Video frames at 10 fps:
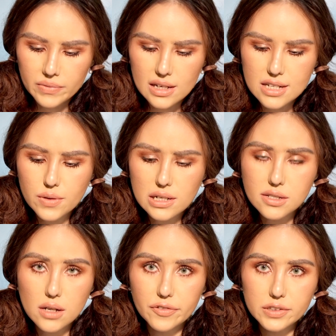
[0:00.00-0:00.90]
It's really
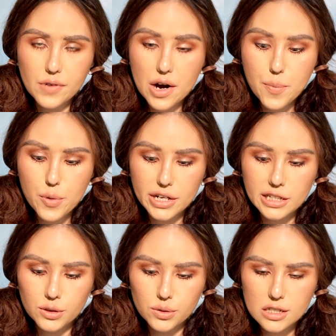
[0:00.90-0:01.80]
soft, very pretty
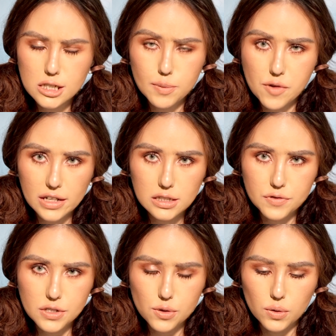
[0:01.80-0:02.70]
nude. It's perfect
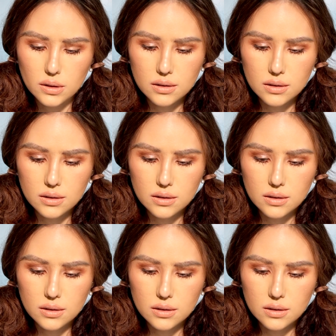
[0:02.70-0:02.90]
for school.